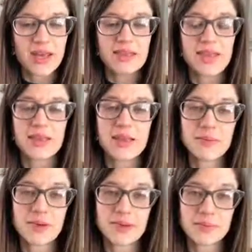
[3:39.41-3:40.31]
then they bring
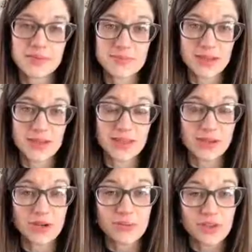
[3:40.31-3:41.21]
it up to me and they show
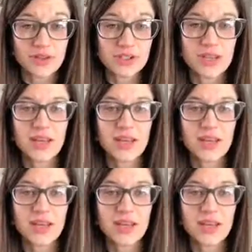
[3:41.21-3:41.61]
me their sheet,